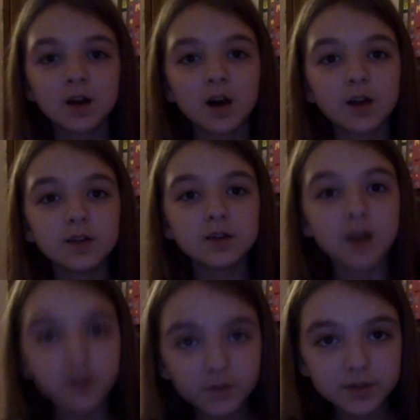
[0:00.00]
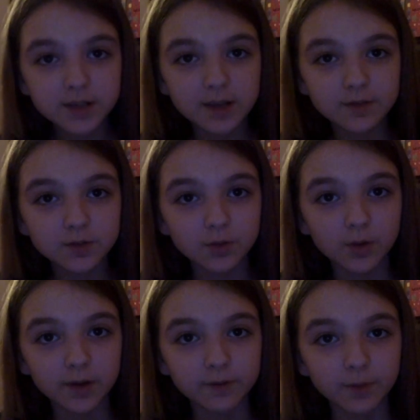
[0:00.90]
Another safe
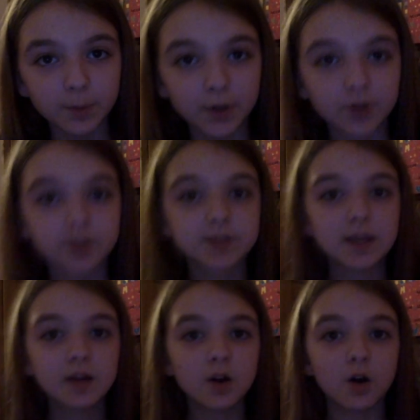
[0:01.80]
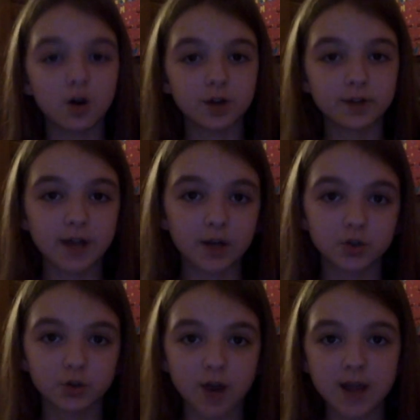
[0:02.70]
toy for birds are
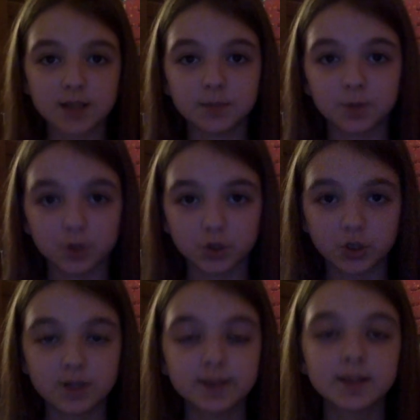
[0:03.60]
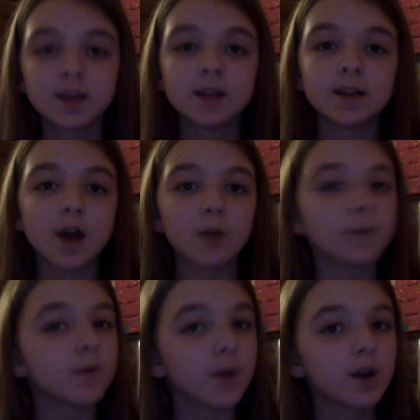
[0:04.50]
texturized perches. Now
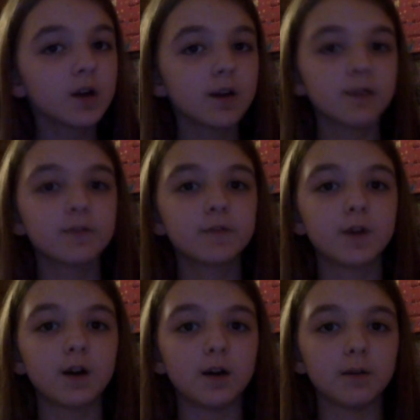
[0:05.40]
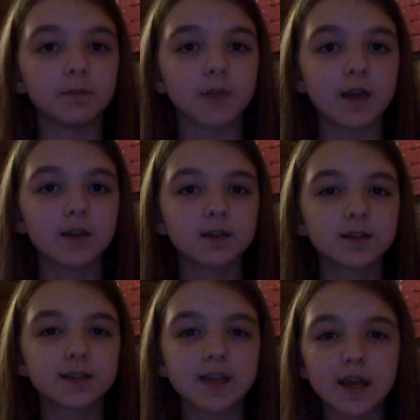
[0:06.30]
beware of
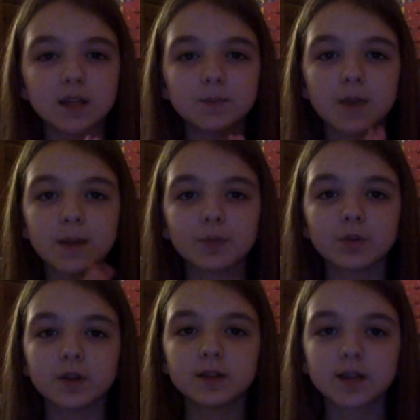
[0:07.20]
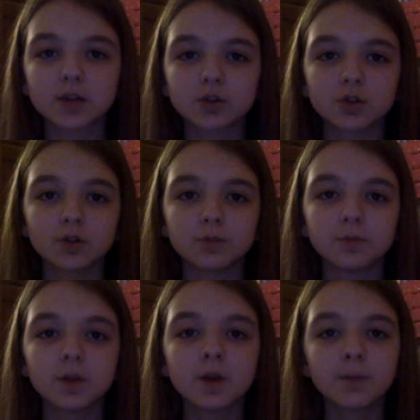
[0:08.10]
sandpapery textured
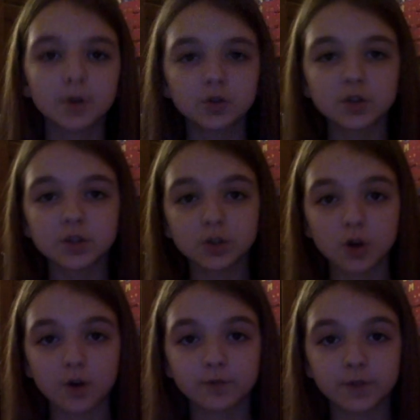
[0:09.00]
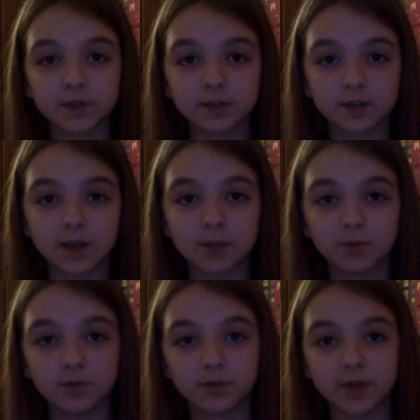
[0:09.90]
perches. They're often
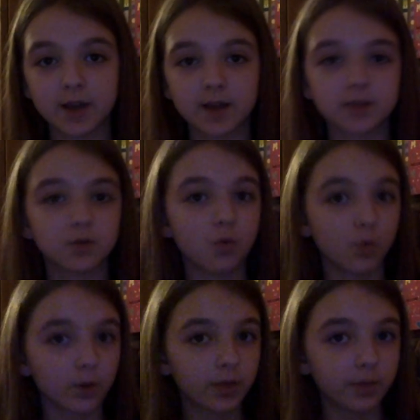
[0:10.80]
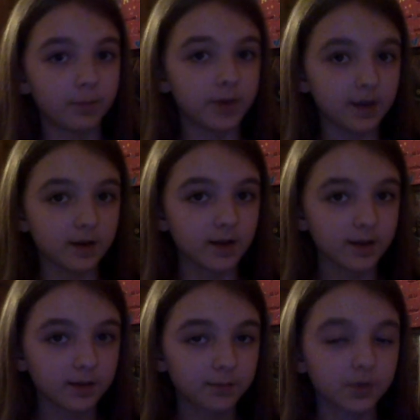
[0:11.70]
labeled as
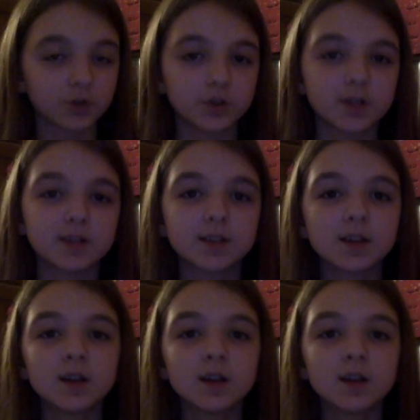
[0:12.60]
orthopedic perches.